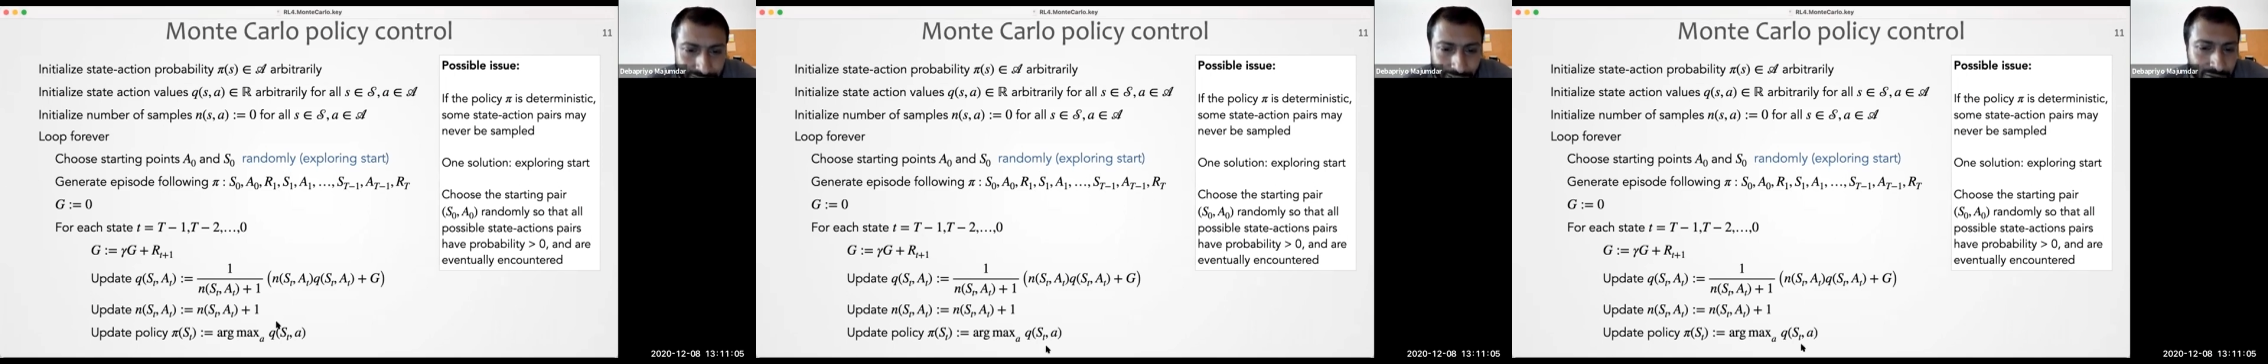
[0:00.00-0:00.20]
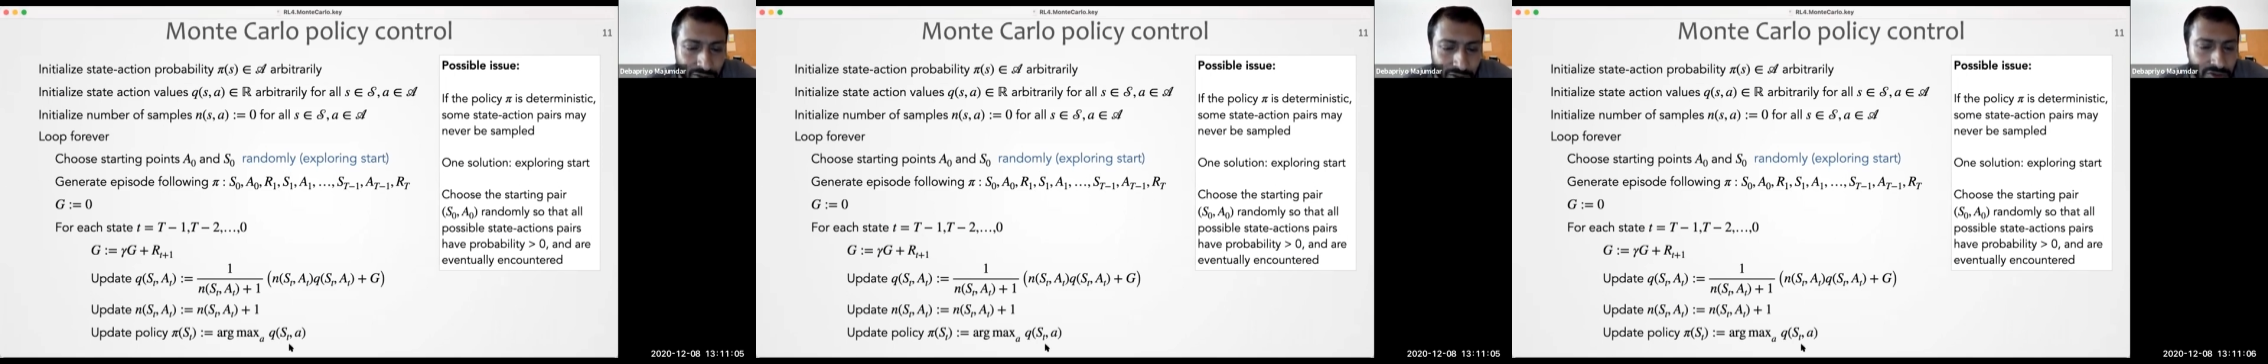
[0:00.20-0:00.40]

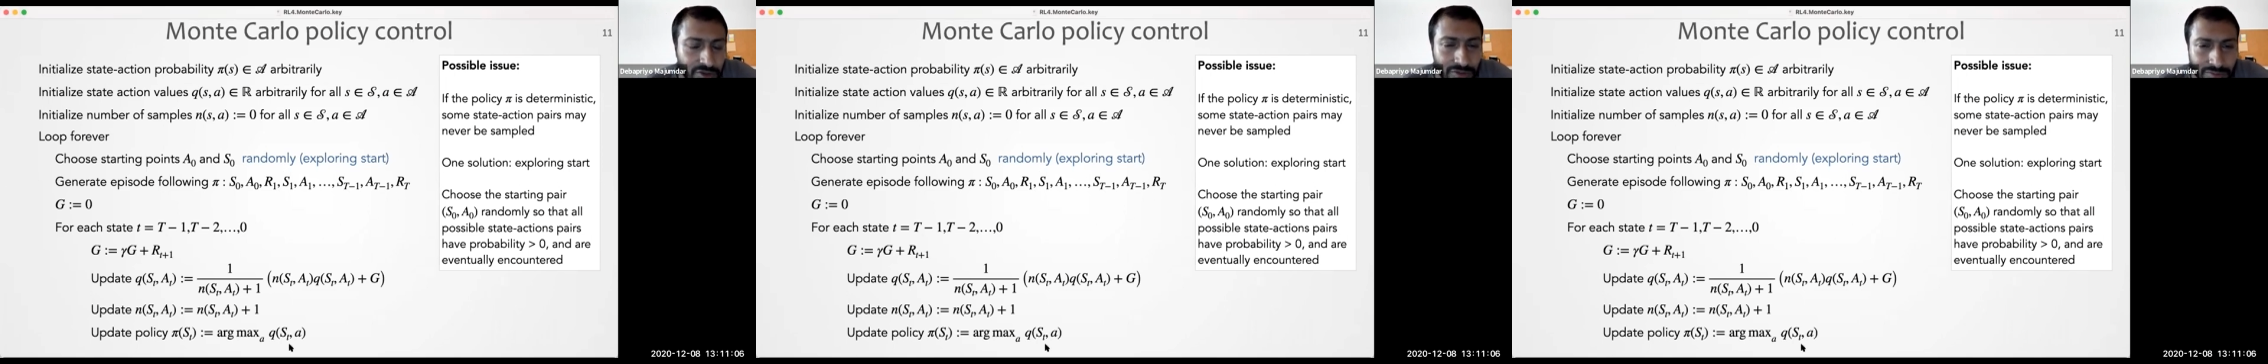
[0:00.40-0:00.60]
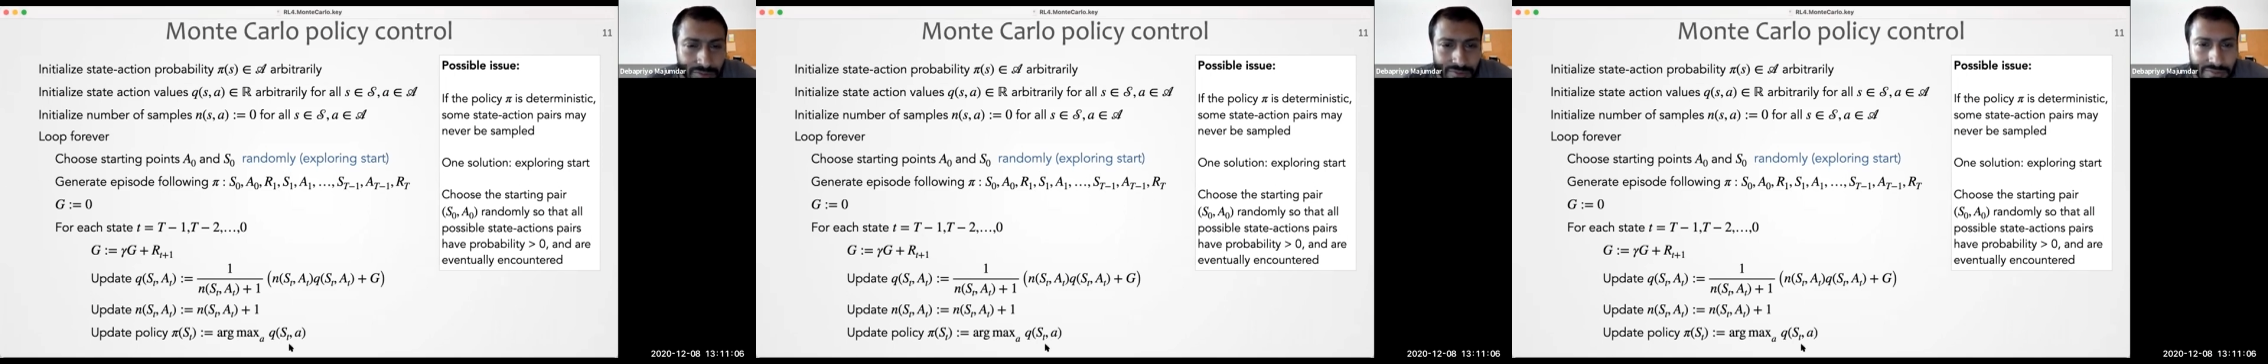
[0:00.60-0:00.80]

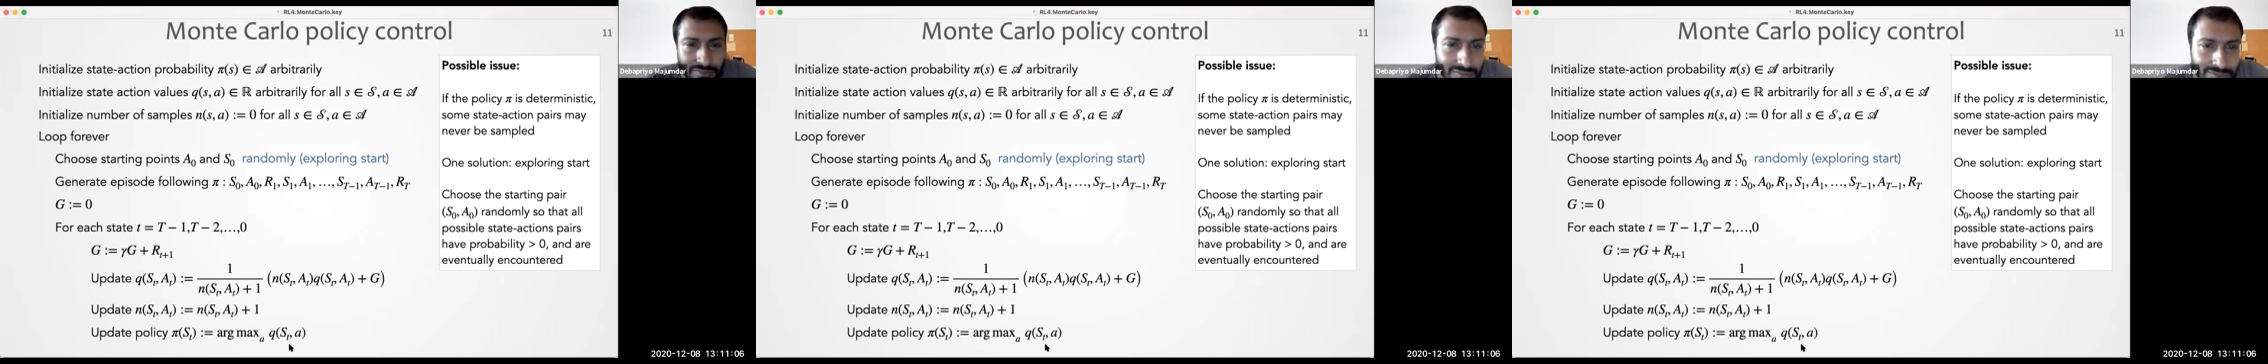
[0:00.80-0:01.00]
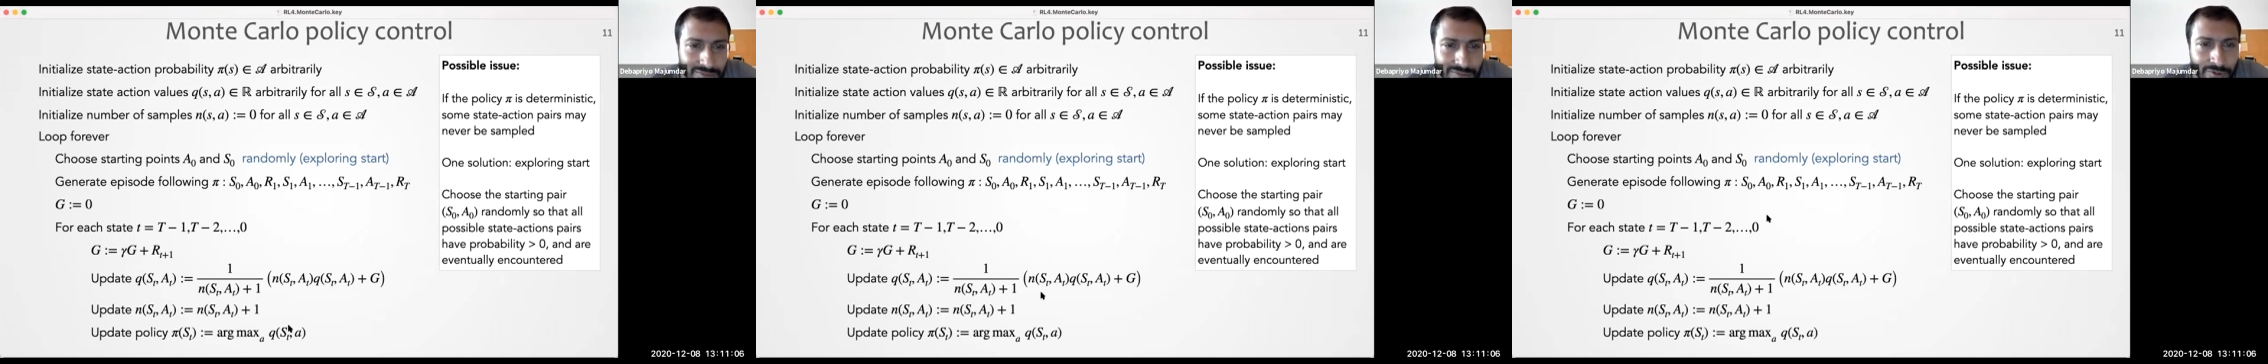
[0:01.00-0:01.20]
algorithm,
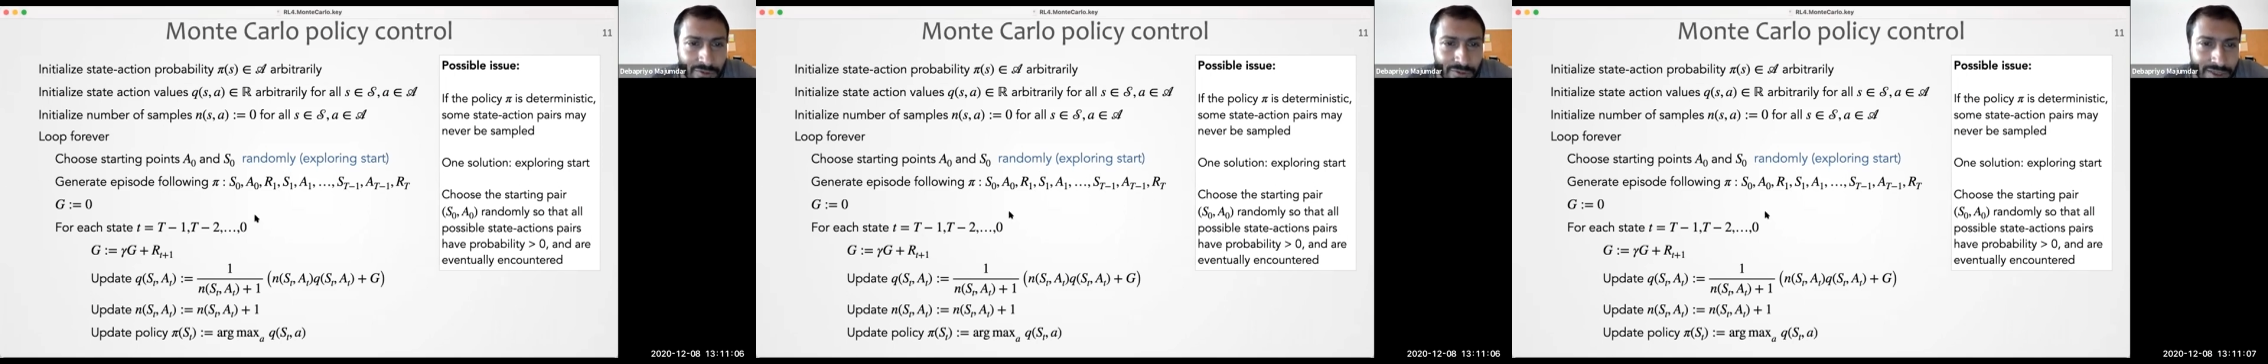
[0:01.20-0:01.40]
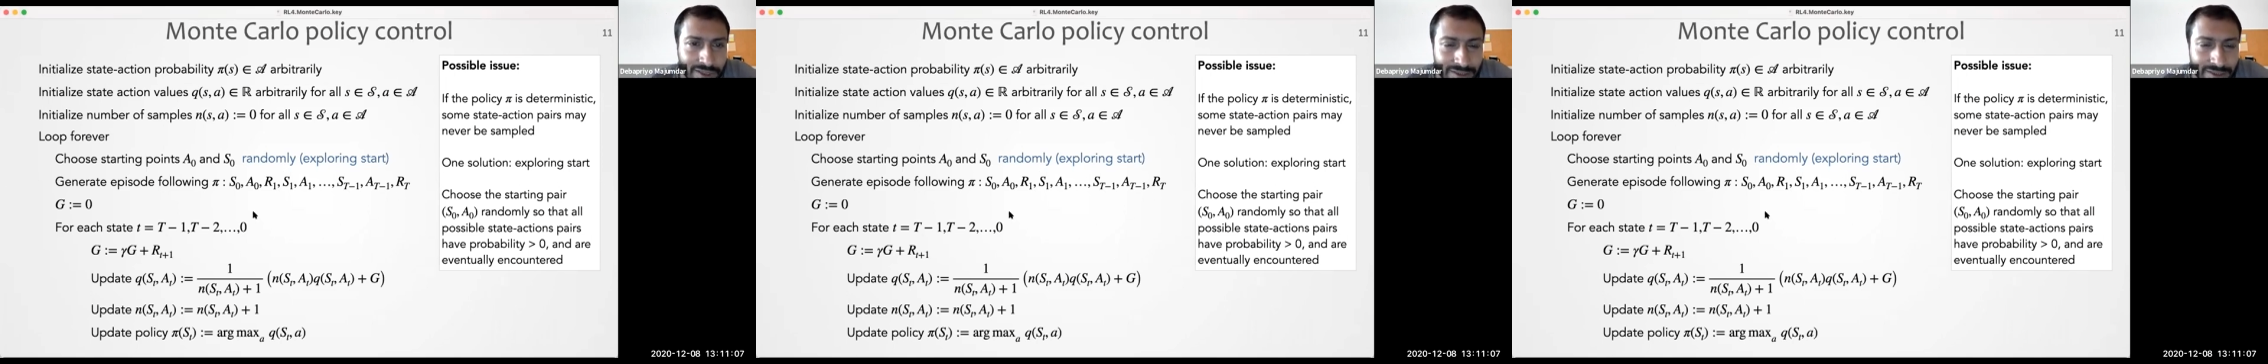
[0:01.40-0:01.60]
what